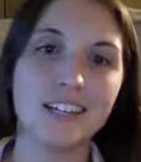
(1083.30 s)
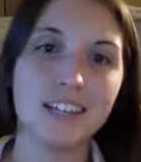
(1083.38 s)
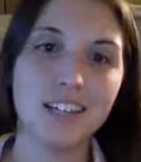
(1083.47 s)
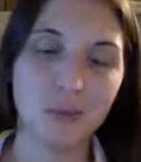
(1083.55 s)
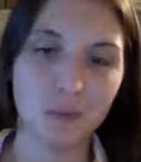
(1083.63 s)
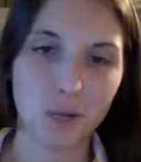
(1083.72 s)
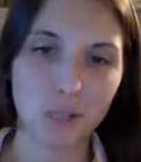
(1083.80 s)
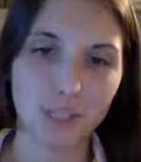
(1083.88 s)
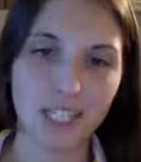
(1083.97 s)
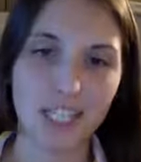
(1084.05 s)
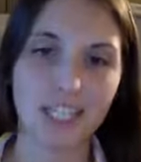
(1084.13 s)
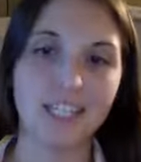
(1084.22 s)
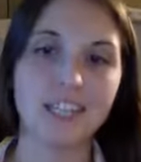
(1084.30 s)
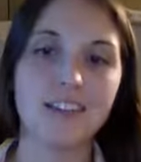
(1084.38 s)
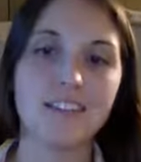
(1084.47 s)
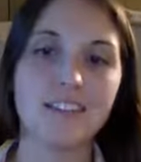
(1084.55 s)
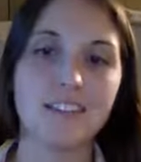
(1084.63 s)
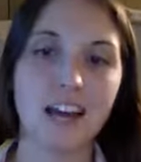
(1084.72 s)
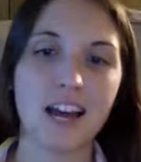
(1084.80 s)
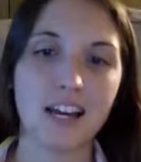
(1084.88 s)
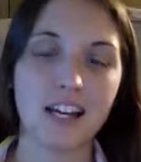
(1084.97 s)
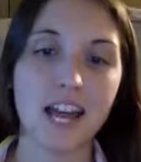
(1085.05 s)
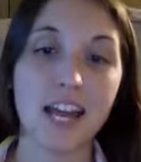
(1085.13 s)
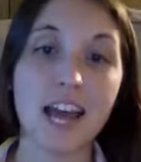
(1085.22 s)
in protein
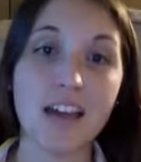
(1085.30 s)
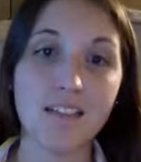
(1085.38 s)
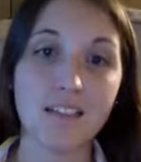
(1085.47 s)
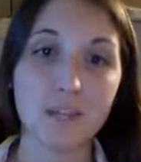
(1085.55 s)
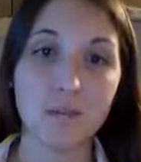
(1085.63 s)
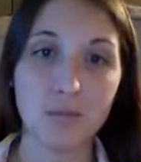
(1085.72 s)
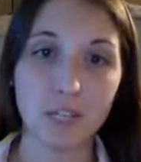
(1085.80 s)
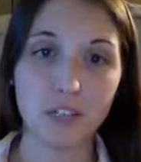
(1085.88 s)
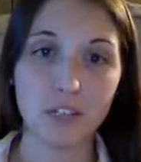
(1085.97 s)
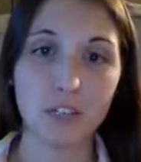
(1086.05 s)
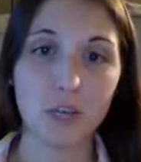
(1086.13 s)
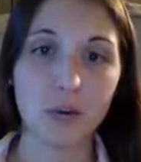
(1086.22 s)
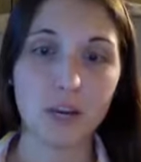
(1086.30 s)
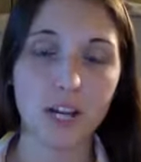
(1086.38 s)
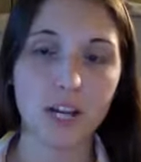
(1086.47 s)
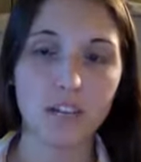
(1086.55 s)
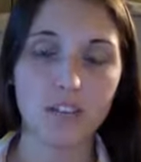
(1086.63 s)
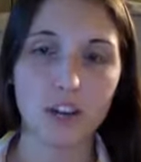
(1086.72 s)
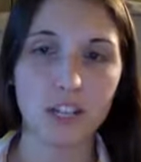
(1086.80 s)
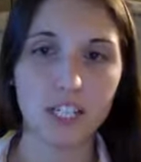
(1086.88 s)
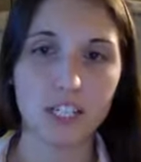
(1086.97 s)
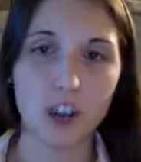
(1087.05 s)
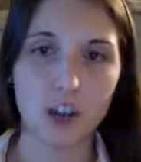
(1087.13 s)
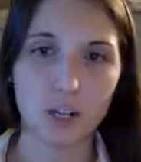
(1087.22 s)
that at every meal. So I kind of
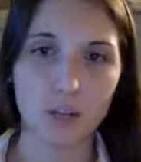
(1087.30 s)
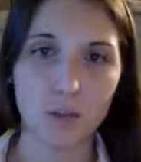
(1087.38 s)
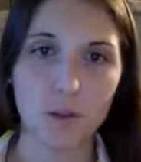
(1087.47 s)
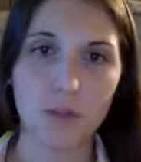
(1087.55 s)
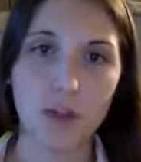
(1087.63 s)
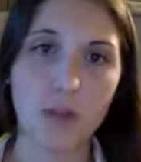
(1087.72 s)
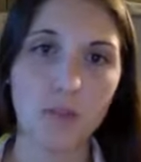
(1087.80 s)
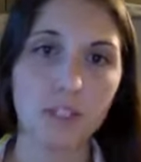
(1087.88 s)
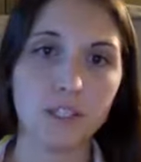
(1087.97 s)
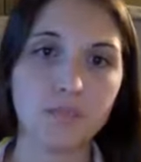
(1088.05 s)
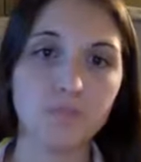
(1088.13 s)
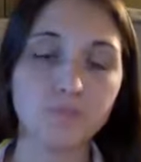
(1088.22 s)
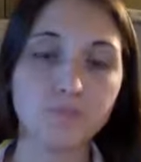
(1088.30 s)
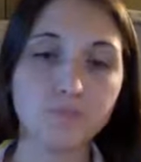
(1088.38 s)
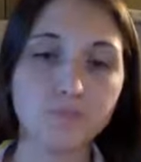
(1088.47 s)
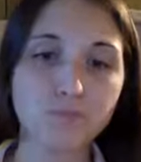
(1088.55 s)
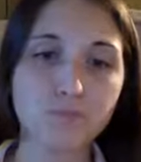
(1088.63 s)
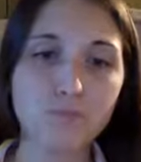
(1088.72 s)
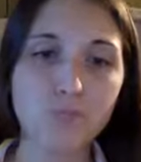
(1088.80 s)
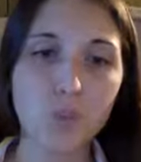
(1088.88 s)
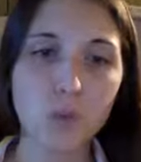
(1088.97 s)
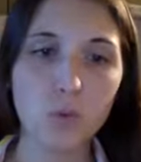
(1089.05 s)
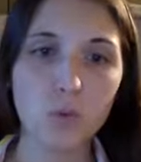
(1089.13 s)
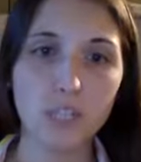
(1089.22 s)
already talked about that, but
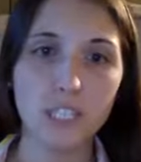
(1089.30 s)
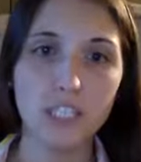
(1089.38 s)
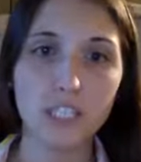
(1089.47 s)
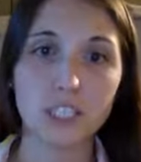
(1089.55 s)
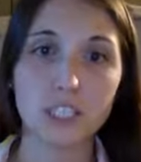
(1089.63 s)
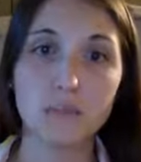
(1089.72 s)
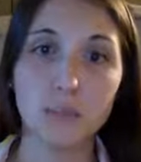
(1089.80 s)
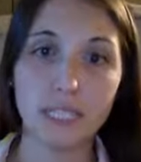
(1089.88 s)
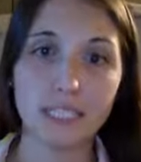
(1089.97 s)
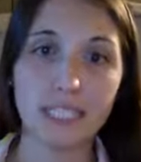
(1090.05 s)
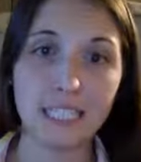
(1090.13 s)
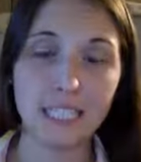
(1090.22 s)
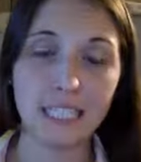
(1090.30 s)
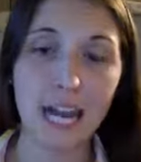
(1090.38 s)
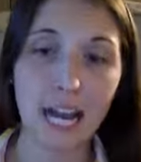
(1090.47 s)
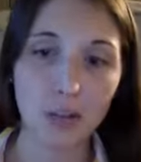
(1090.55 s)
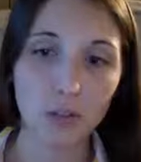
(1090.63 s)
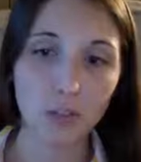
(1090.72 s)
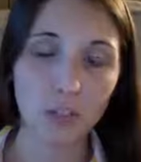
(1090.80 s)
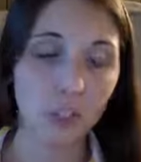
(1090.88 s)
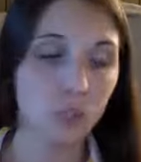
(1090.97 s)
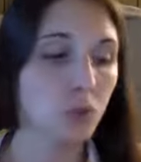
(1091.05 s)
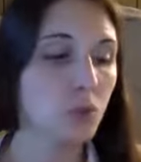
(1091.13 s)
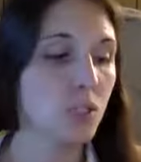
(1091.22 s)
really just spacing it out
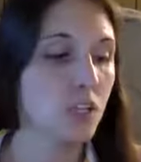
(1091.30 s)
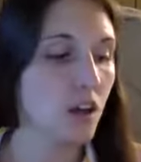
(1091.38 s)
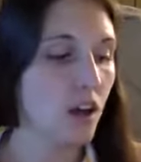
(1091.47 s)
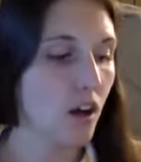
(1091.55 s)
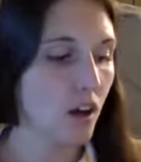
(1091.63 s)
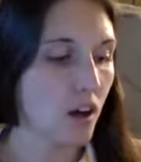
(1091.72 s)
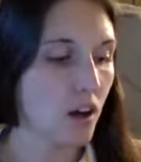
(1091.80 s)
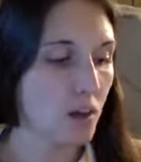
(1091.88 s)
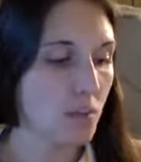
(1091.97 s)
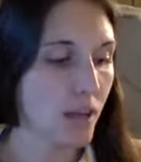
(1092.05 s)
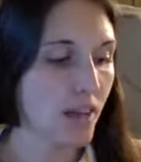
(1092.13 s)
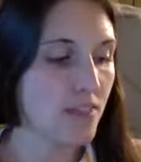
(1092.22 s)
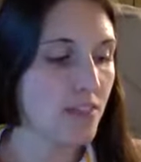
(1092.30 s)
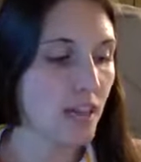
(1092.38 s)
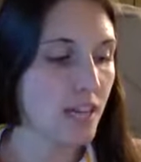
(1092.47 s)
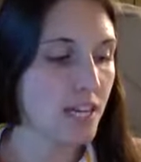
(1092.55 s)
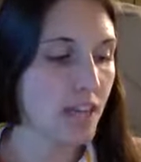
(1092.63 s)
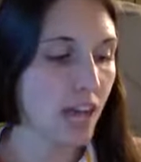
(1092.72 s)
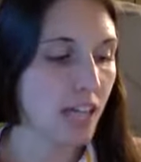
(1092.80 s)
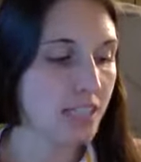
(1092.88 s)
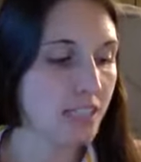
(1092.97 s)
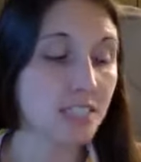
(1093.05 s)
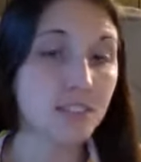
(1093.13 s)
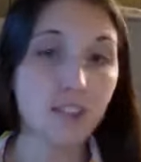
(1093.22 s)
too. And then
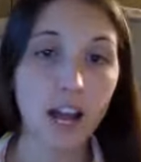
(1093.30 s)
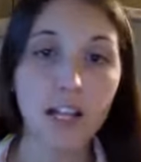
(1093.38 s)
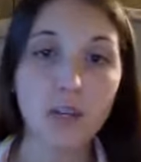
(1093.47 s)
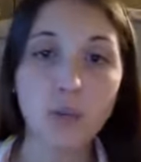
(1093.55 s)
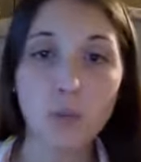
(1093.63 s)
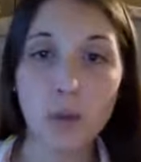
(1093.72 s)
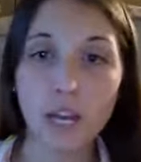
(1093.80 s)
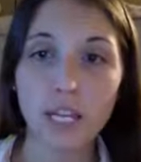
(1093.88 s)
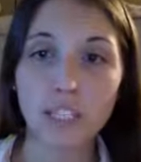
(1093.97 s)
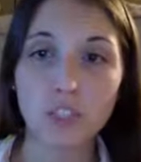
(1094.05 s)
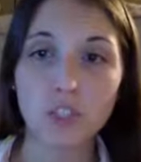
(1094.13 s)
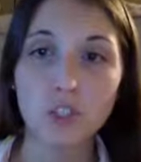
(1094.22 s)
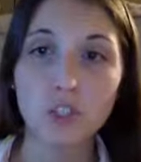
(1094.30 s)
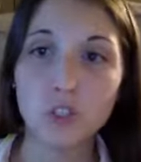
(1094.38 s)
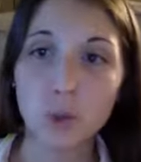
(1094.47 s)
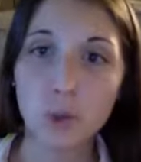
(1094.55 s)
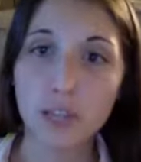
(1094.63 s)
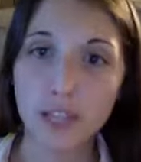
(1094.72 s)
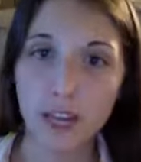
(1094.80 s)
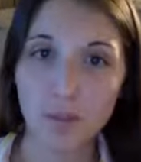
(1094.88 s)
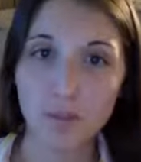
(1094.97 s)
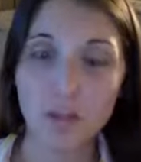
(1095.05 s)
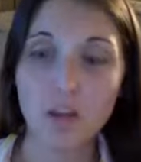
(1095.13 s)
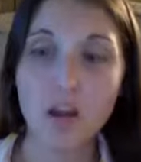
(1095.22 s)
next is finding ways to enjoy
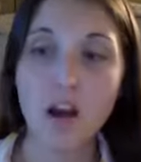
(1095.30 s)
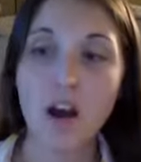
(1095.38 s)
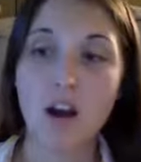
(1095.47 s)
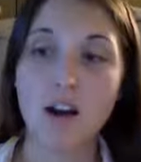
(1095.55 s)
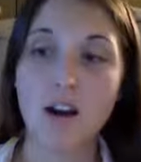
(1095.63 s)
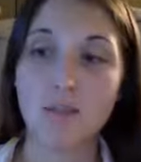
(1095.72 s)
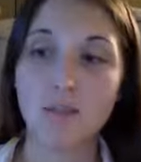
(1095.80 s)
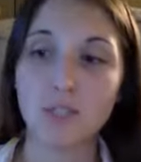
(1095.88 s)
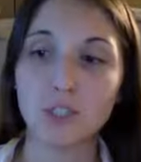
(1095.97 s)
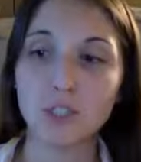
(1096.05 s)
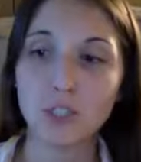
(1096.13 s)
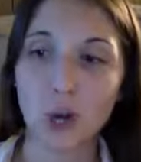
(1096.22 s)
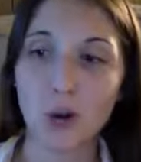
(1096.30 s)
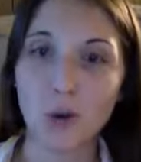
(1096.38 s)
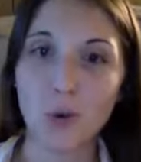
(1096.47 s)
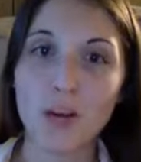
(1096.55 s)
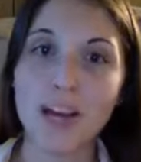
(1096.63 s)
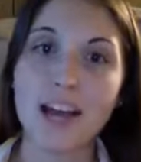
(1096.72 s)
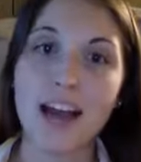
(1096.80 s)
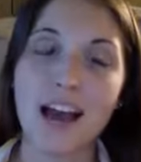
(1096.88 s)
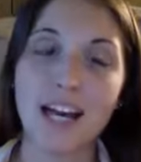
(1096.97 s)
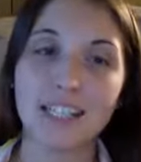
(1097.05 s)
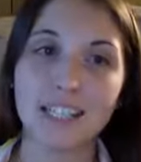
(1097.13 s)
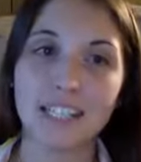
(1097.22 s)
them. So
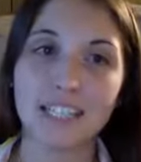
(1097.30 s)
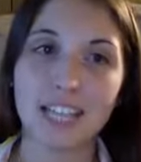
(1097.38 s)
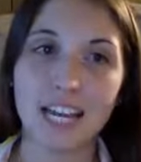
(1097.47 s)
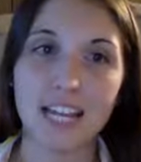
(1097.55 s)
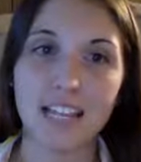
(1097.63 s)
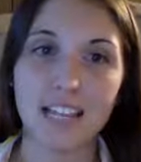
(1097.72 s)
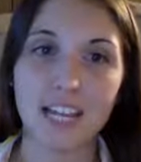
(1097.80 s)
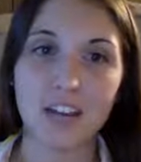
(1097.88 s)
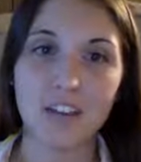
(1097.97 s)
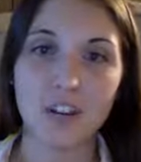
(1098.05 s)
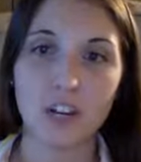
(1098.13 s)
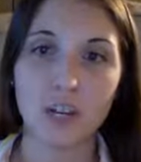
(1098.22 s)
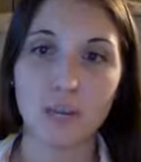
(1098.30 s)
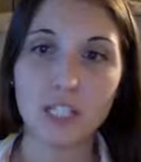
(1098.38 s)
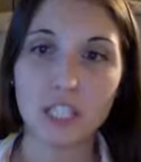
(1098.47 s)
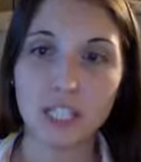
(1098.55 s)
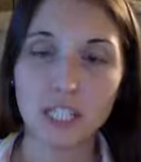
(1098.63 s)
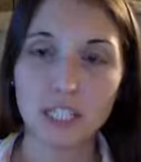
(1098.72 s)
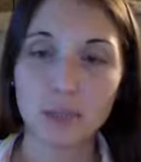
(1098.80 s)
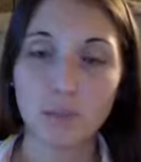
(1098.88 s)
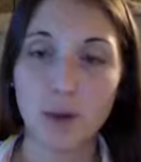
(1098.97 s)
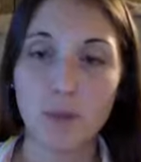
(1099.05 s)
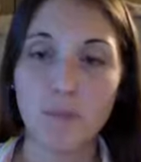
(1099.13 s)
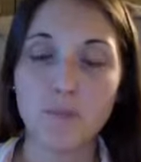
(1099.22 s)
as I said, I think I've already mentioned this, but